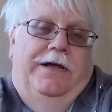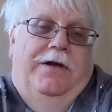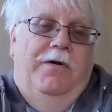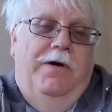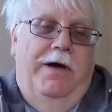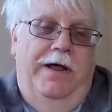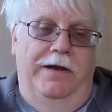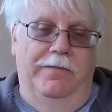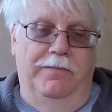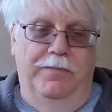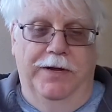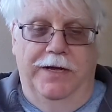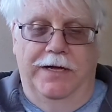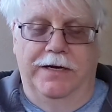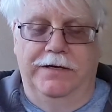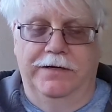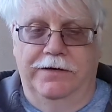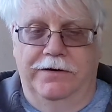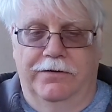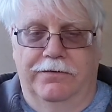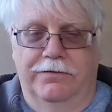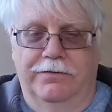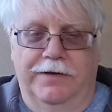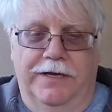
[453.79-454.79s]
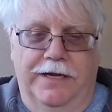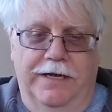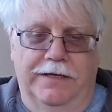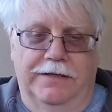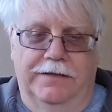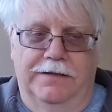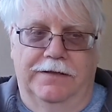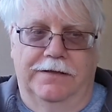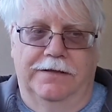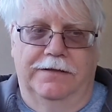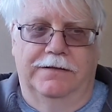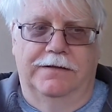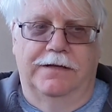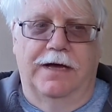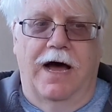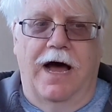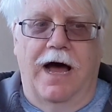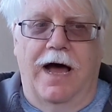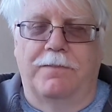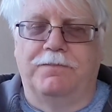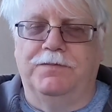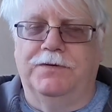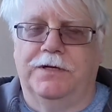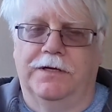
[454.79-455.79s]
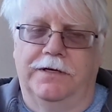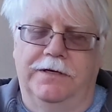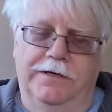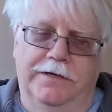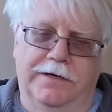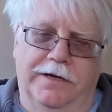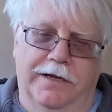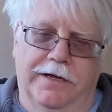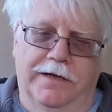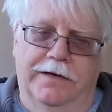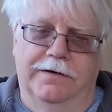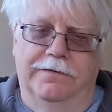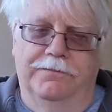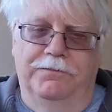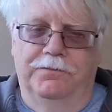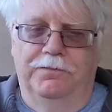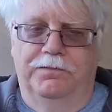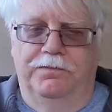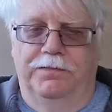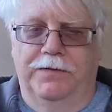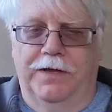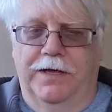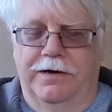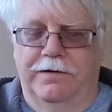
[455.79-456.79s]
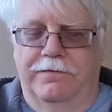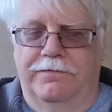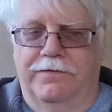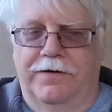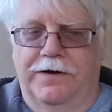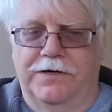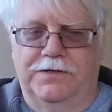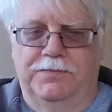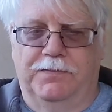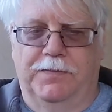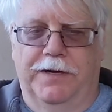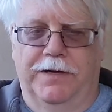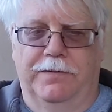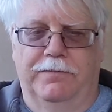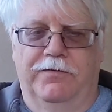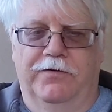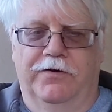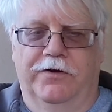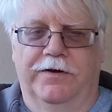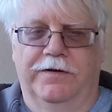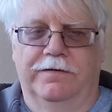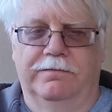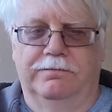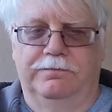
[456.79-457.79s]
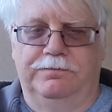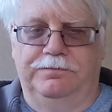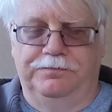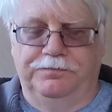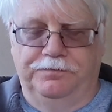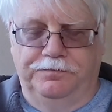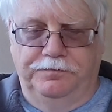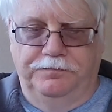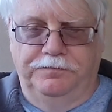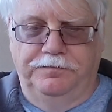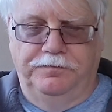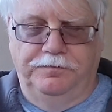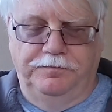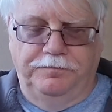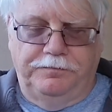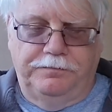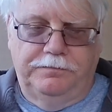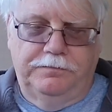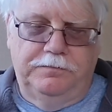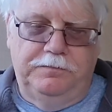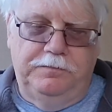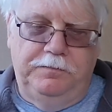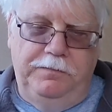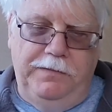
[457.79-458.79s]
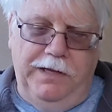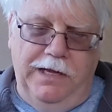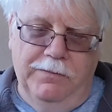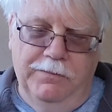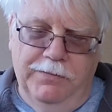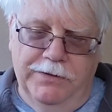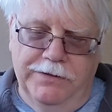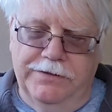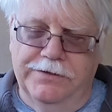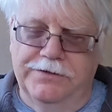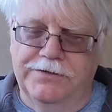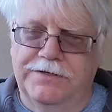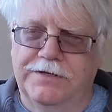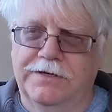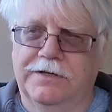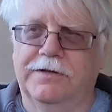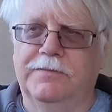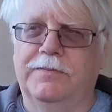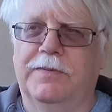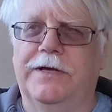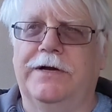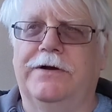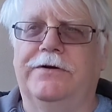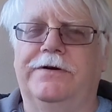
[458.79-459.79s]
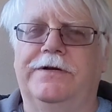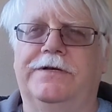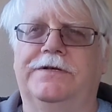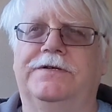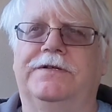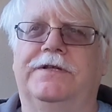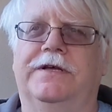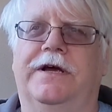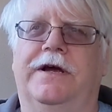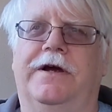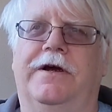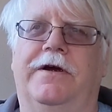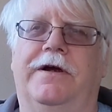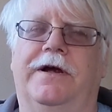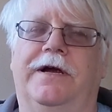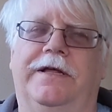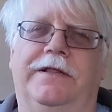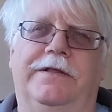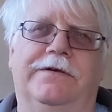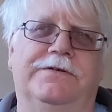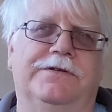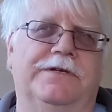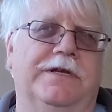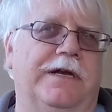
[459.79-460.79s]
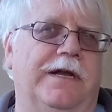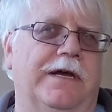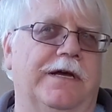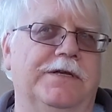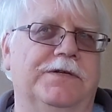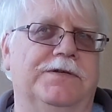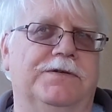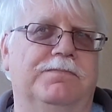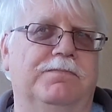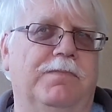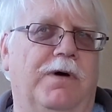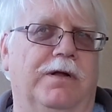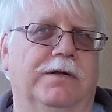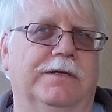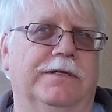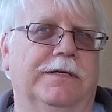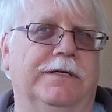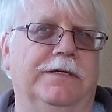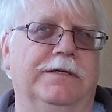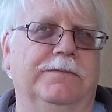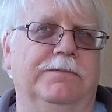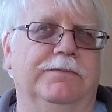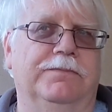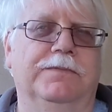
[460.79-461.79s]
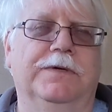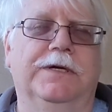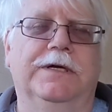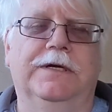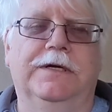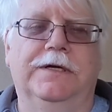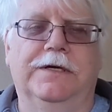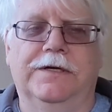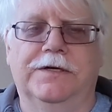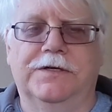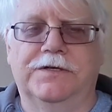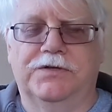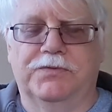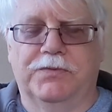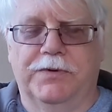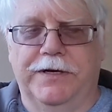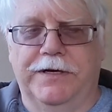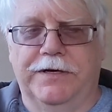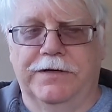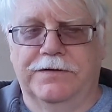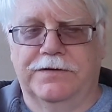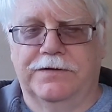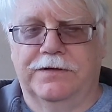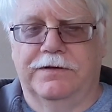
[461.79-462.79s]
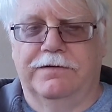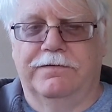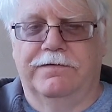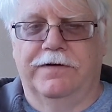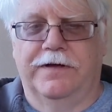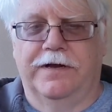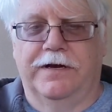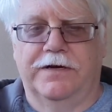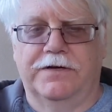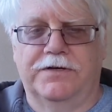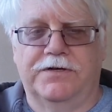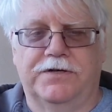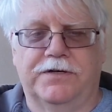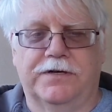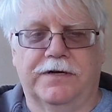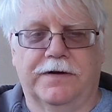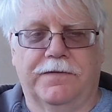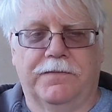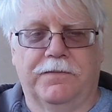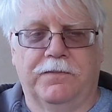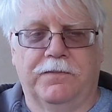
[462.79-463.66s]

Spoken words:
quite a bit. You don't get the hops that you get in a fresh Bigfoot. But there's still bitterness there, and there's a nice malty sweetness in the finish,